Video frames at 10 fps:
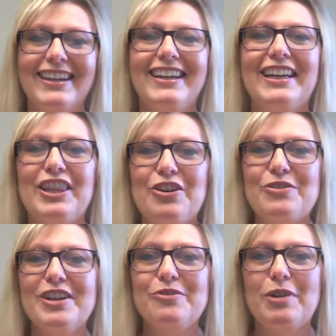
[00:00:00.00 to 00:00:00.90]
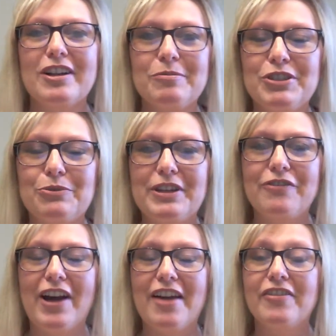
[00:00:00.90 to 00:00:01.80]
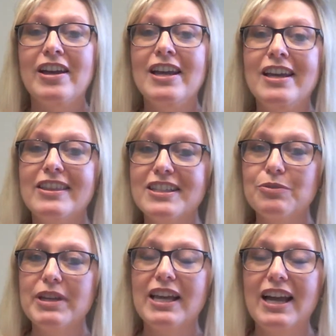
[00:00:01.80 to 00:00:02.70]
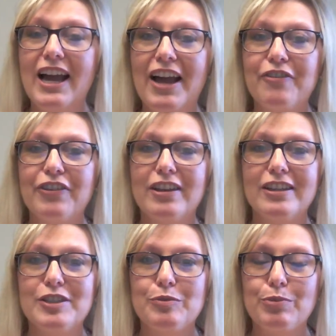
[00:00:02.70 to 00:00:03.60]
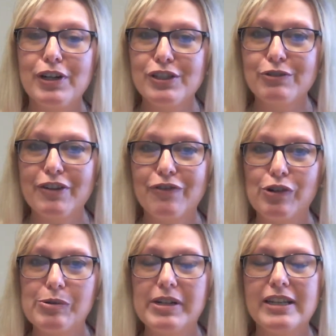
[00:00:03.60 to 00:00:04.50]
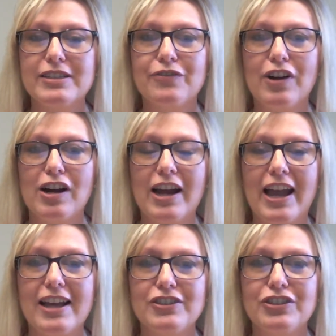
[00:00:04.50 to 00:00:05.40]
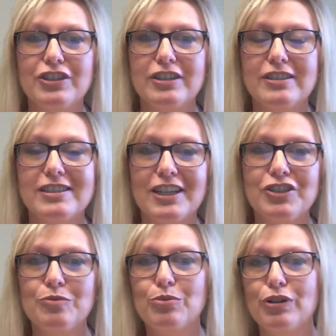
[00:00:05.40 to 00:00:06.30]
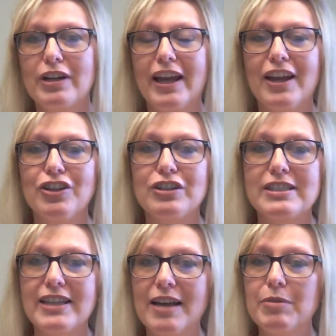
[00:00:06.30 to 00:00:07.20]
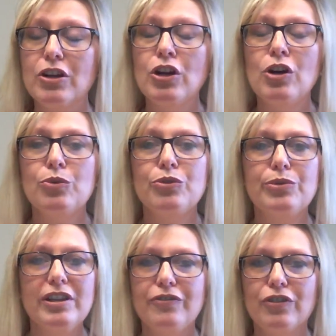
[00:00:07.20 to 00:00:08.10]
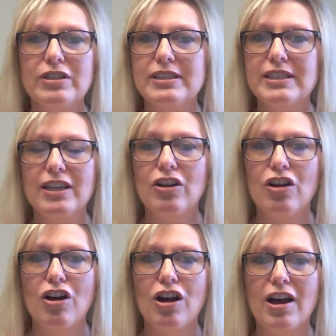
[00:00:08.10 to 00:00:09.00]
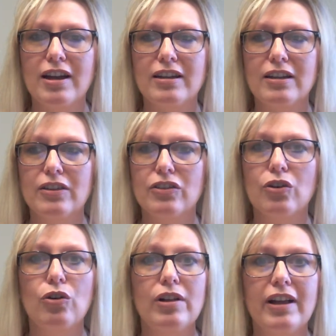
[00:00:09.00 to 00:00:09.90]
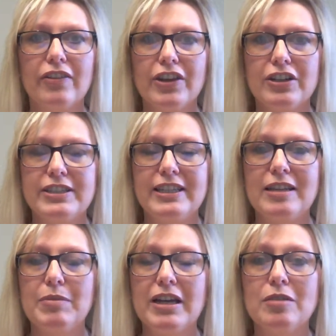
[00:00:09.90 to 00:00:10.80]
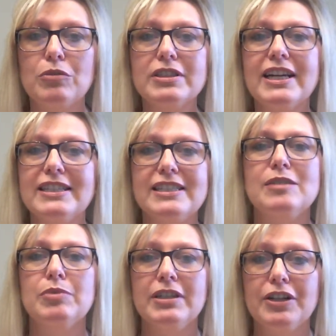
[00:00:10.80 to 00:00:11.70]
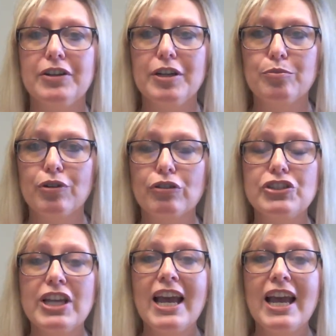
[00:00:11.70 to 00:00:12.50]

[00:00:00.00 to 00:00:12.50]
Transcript: Hello and welcome to week 5. This week I feel it's pretty straightforward as far as your discussion board and your assignment. We're really focusing on the whole healthcare team and a multidisciplinary approach